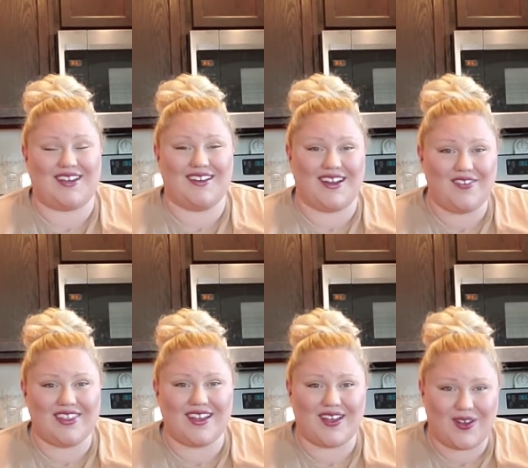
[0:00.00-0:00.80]
I did
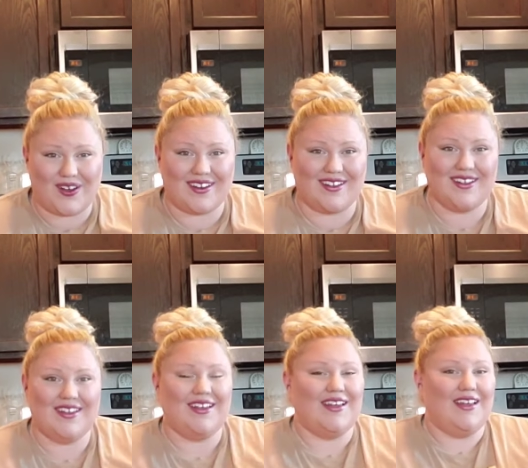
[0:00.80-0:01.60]
everything I could
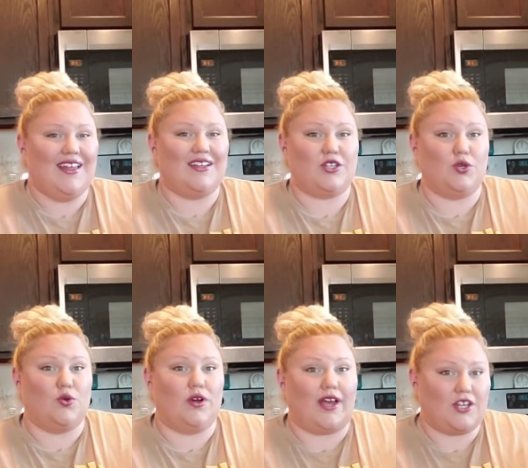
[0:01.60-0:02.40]

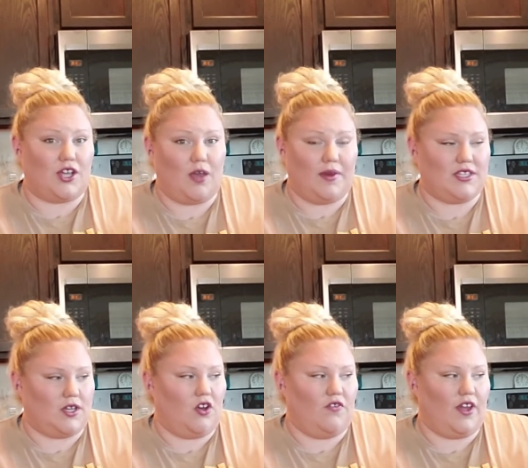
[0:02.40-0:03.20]
to educate
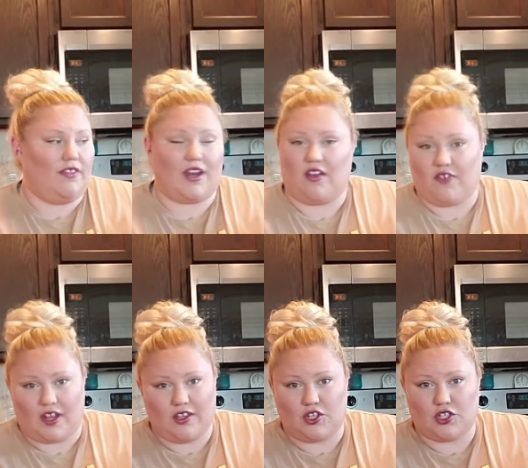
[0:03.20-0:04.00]
myself, and then I
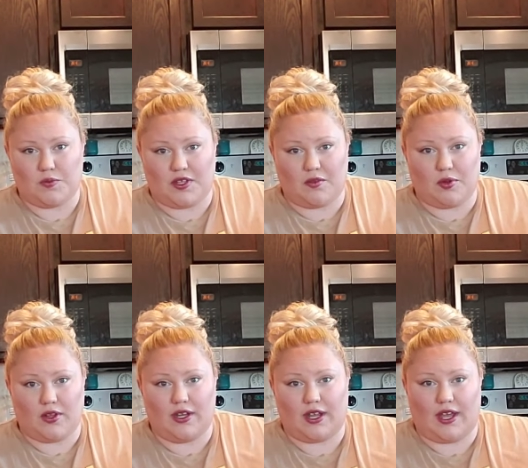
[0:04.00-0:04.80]
finally just bit the
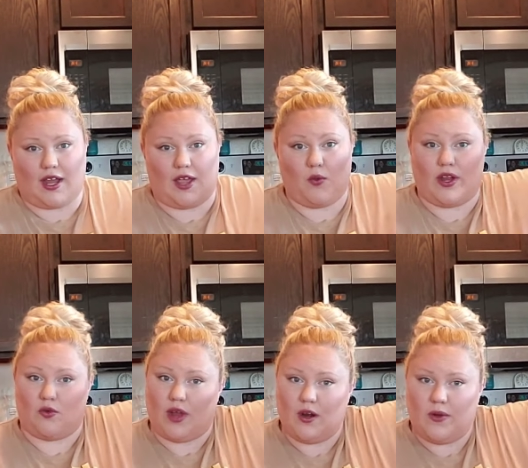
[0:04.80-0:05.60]
bullet and I went
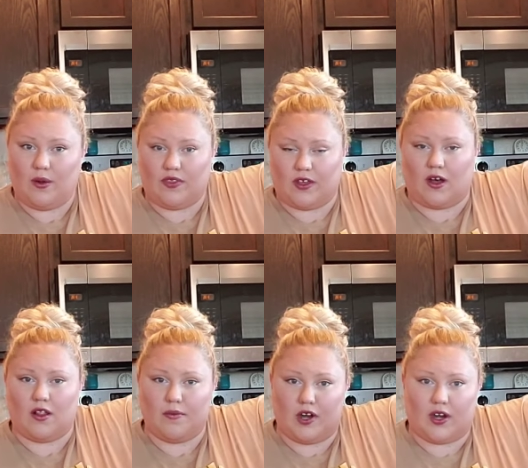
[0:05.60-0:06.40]
right away with the
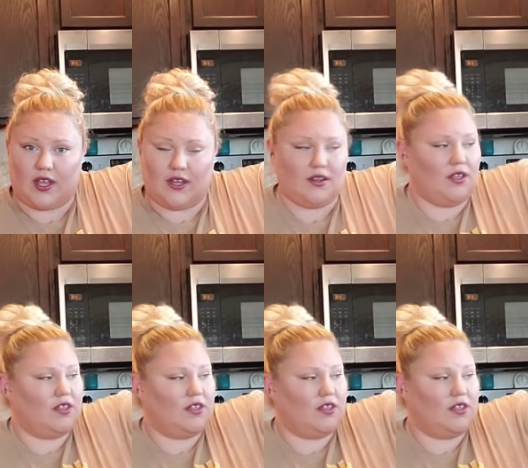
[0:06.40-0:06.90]
All-American.